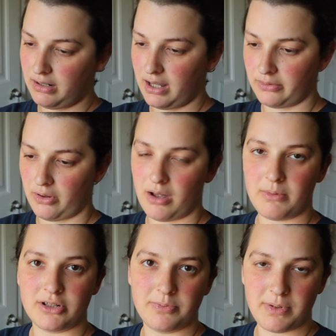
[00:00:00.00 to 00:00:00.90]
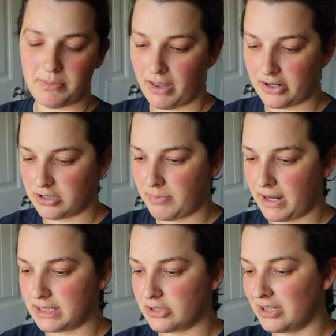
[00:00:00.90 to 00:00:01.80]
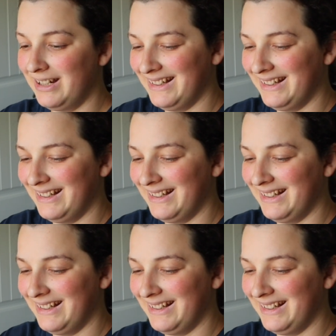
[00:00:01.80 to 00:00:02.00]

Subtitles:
I don't know how much people actually pay attention